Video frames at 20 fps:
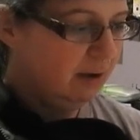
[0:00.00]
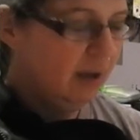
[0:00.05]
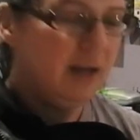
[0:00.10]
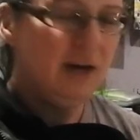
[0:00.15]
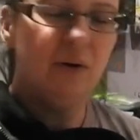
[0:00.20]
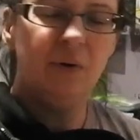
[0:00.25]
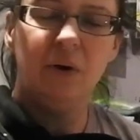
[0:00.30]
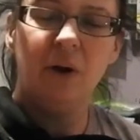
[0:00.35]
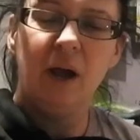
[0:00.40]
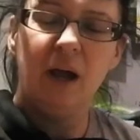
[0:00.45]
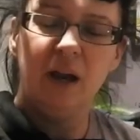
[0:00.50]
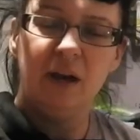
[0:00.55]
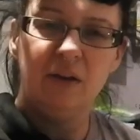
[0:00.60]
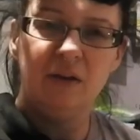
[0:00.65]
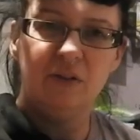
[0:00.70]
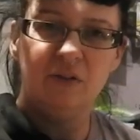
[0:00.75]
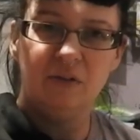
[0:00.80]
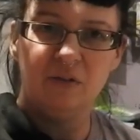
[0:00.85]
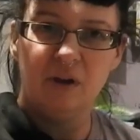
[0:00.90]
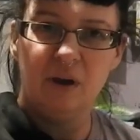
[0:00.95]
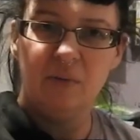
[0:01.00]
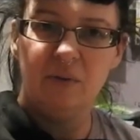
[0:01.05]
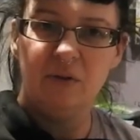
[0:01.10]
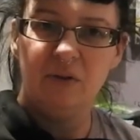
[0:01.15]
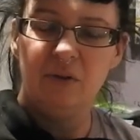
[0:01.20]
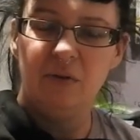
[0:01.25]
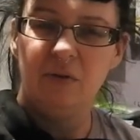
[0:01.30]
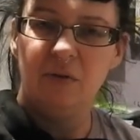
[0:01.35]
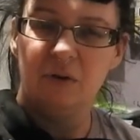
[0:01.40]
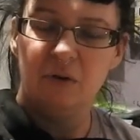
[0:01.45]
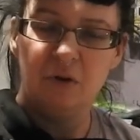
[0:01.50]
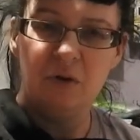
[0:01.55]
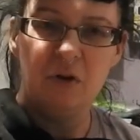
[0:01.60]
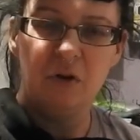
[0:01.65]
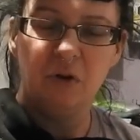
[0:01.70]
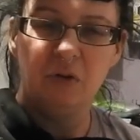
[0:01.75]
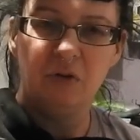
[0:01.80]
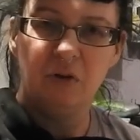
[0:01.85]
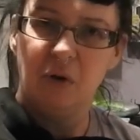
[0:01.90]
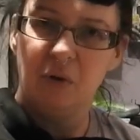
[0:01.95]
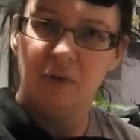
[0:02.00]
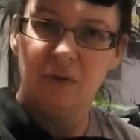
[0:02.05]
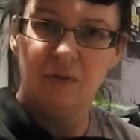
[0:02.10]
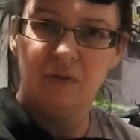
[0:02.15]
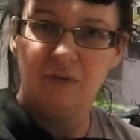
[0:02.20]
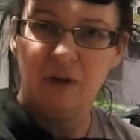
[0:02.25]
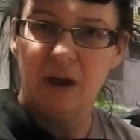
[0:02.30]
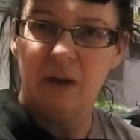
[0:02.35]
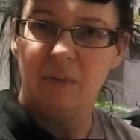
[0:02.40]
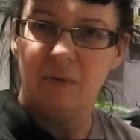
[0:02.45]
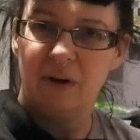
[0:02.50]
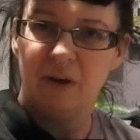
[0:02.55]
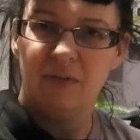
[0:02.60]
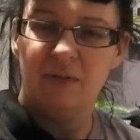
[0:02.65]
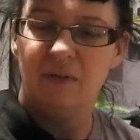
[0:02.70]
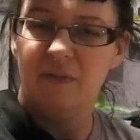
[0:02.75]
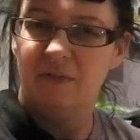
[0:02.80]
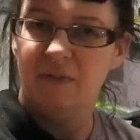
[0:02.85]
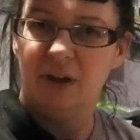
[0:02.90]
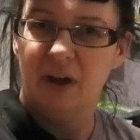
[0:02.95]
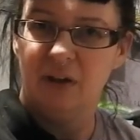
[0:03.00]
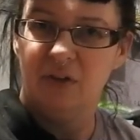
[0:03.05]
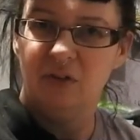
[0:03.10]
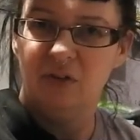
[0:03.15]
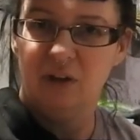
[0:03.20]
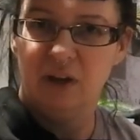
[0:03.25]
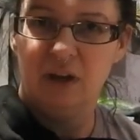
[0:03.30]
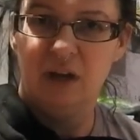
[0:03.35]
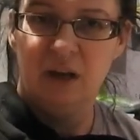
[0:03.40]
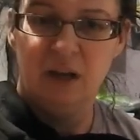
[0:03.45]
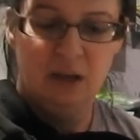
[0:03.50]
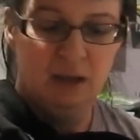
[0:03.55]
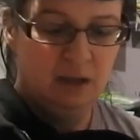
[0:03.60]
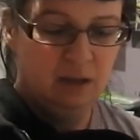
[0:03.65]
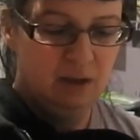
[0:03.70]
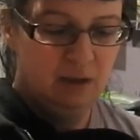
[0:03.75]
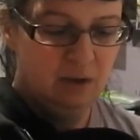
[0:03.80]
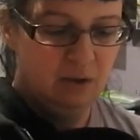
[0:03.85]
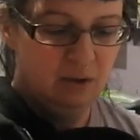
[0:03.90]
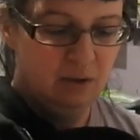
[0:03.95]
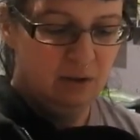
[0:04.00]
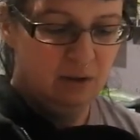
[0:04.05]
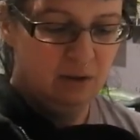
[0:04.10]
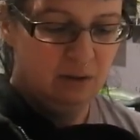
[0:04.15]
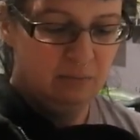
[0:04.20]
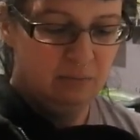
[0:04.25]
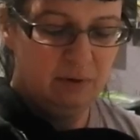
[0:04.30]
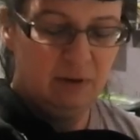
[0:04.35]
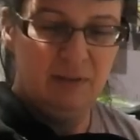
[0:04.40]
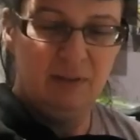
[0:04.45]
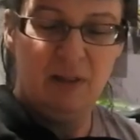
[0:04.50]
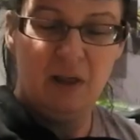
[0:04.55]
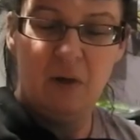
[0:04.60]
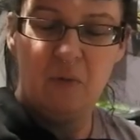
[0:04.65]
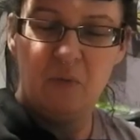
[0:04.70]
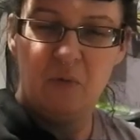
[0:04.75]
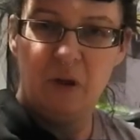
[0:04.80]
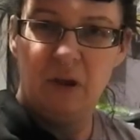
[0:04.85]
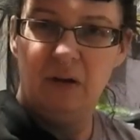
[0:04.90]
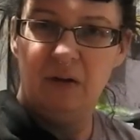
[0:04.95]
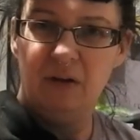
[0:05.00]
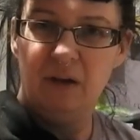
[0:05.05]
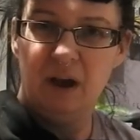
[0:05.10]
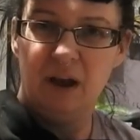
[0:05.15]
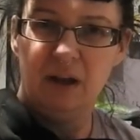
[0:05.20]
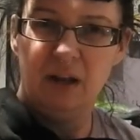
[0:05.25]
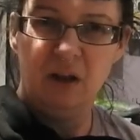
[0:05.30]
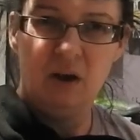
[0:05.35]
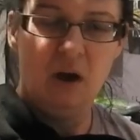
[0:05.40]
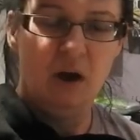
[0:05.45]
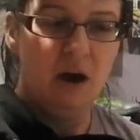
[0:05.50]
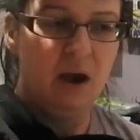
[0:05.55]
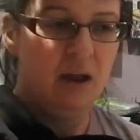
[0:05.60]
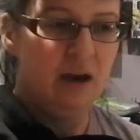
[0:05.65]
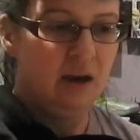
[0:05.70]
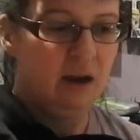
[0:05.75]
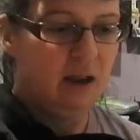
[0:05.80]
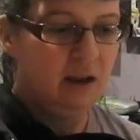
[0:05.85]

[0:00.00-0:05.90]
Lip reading: I don't know how to describe it to you. You'll know the fabric if you've touched it. It's that weird kind of cotton.